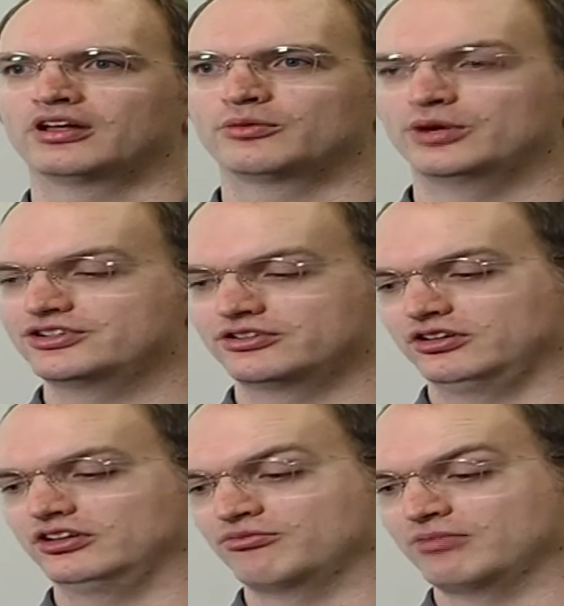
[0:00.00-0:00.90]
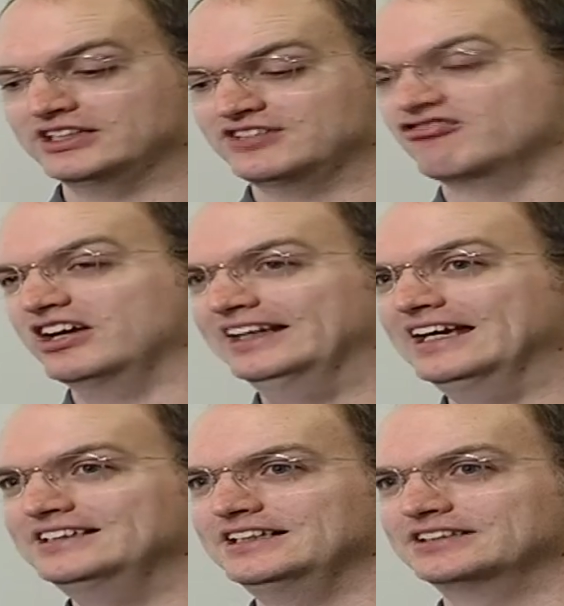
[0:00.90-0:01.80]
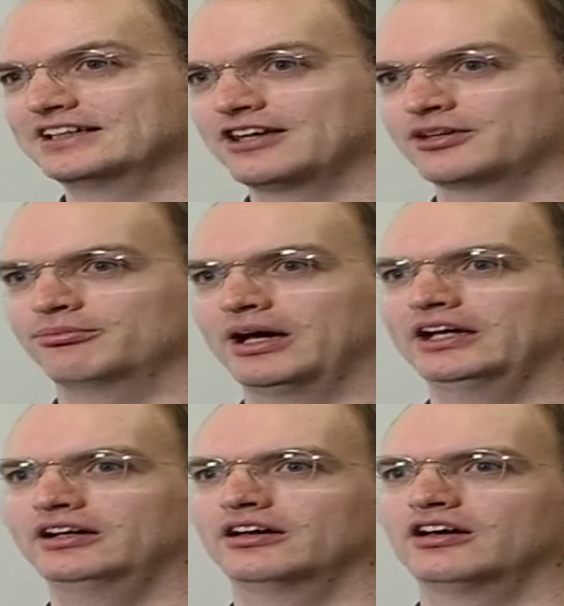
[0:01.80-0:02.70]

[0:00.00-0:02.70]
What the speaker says: which makes it really easy to get them made.